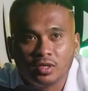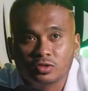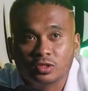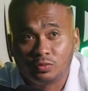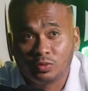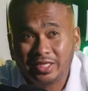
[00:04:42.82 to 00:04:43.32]
It was
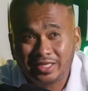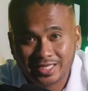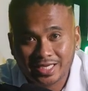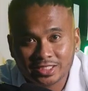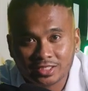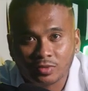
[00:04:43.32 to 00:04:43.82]
a
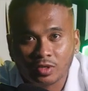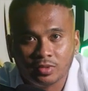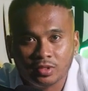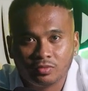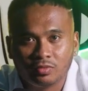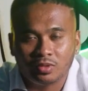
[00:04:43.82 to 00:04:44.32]
realization
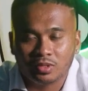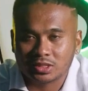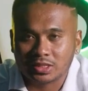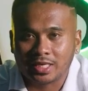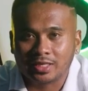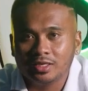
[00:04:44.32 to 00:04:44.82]
moment where it was
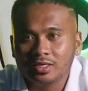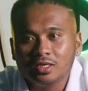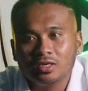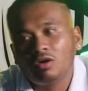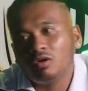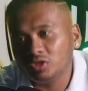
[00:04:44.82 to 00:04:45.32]
like,
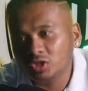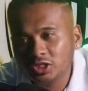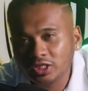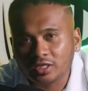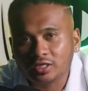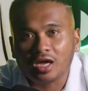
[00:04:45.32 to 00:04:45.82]
holy
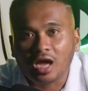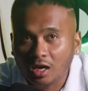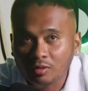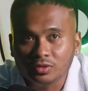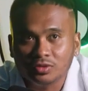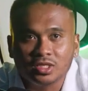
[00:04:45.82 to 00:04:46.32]
shit,
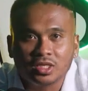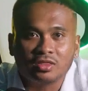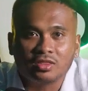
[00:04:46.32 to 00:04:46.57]
I'm losing